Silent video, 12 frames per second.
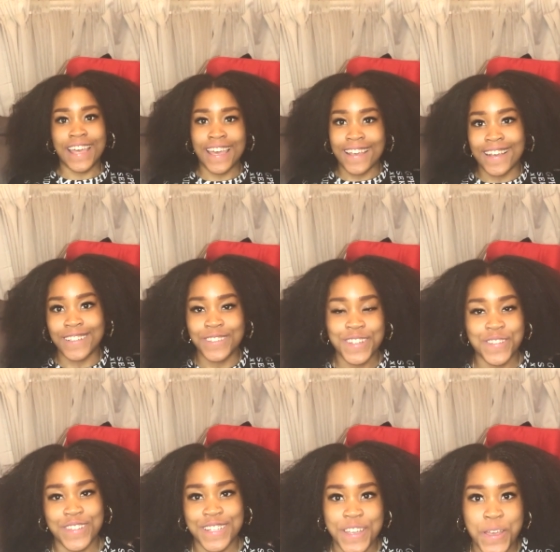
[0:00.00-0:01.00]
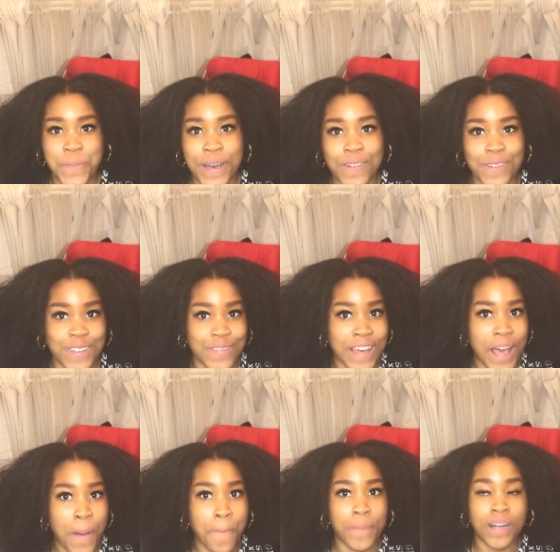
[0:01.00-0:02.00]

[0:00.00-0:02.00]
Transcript: like I don't even know about all of that